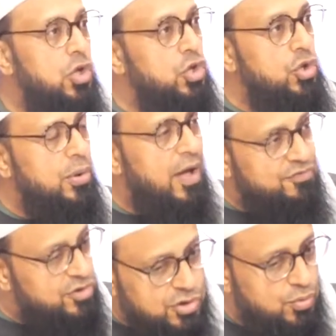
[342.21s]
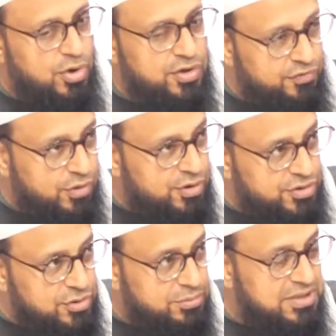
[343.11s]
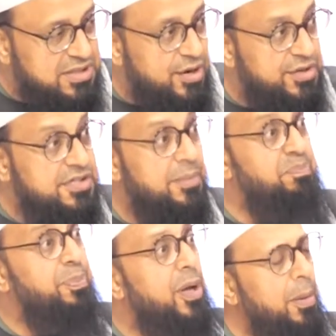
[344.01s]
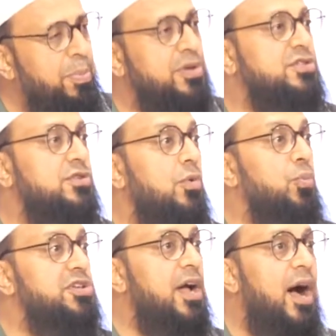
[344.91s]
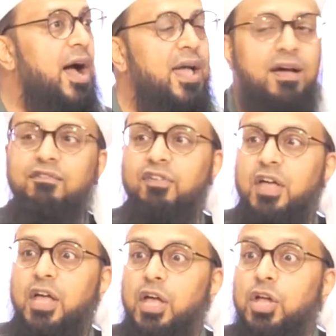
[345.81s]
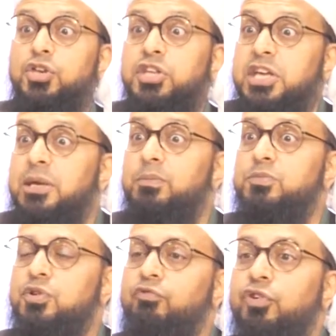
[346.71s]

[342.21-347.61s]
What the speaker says: you have to do what you've got to do, but there is a purpose which I have deemed